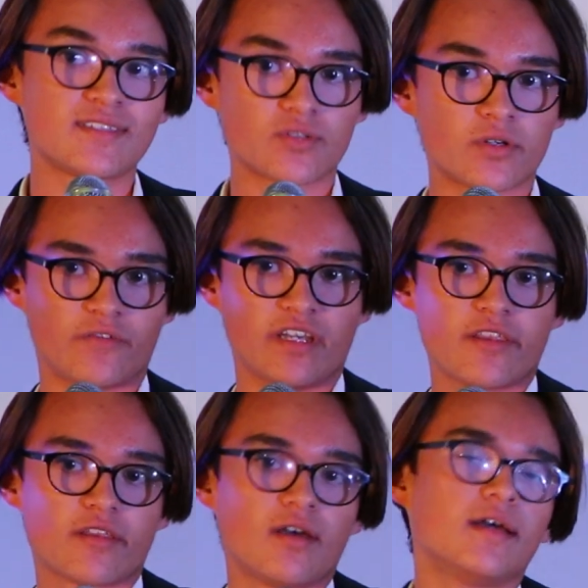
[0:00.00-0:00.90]
I
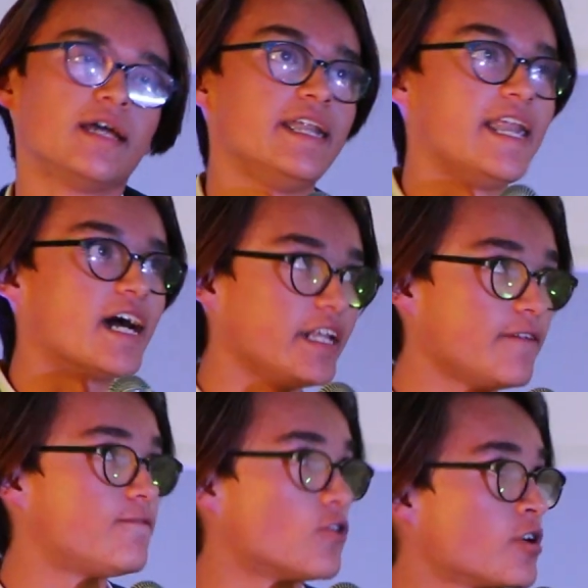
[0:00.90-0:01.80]
surveyed,
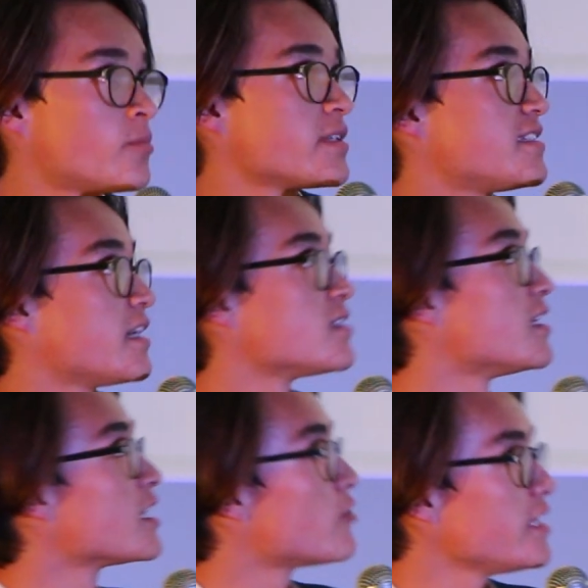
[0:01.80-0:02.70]
94%
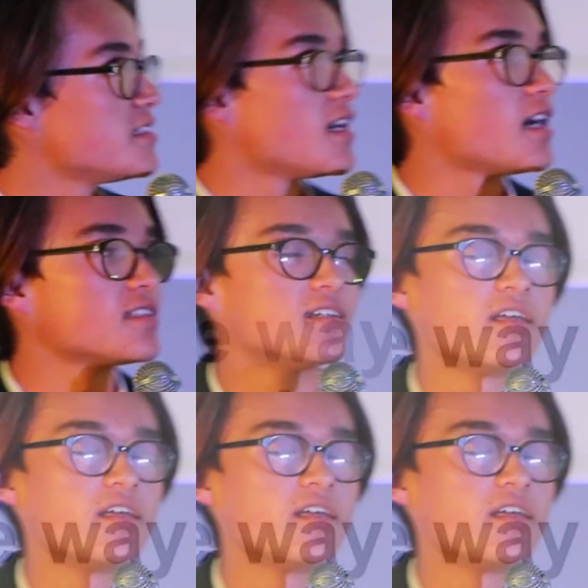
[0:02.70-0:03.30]
agreed that